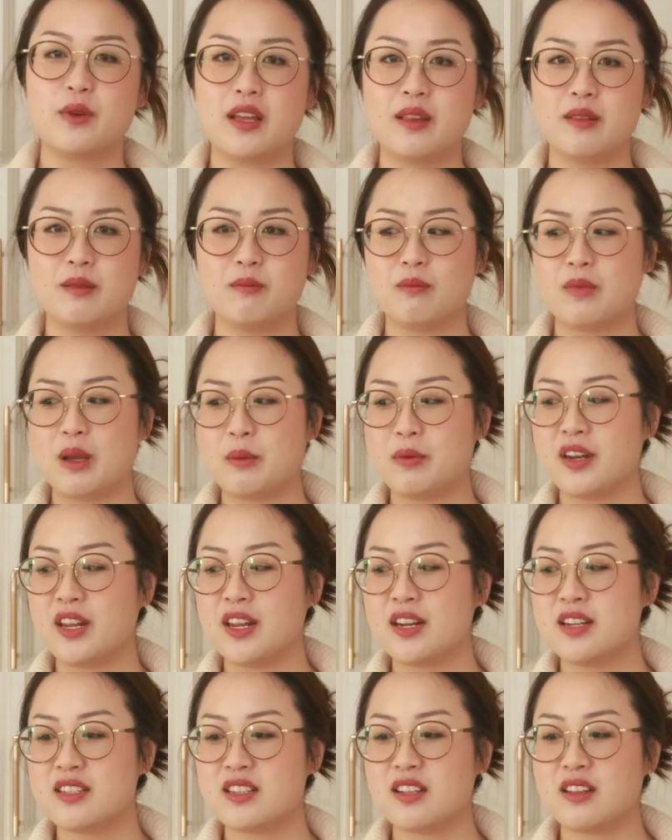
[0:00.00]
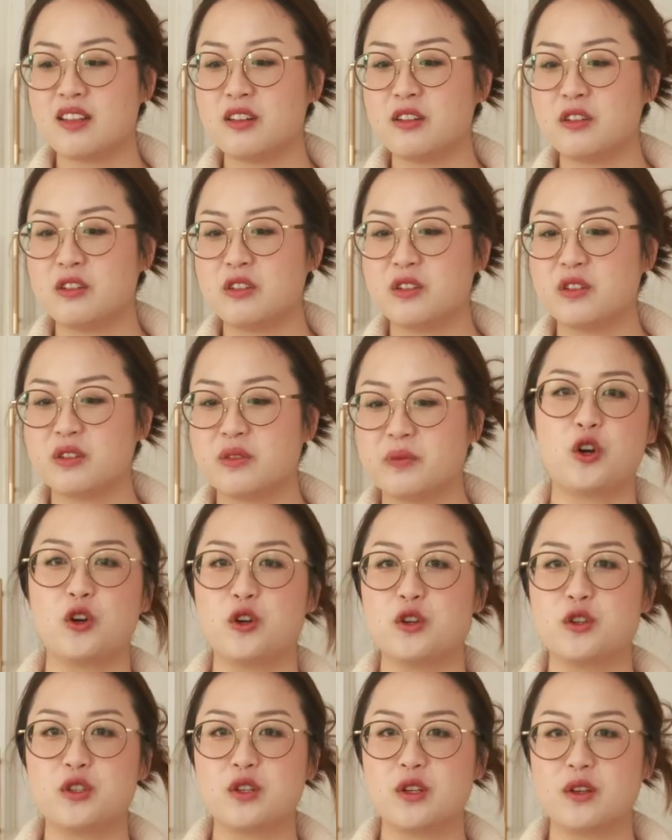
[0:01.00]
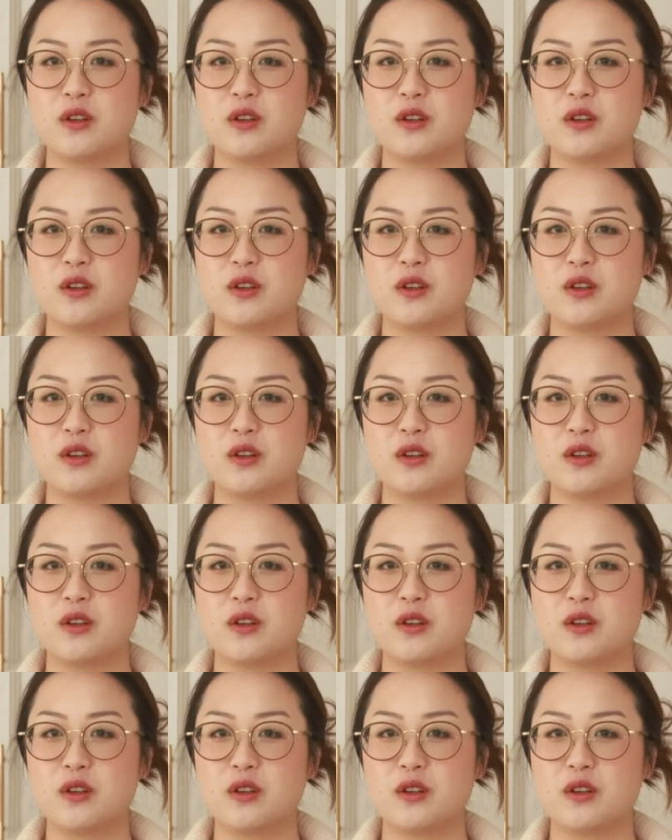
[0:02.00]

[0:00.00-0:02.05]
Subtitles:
and my banana is a little tart.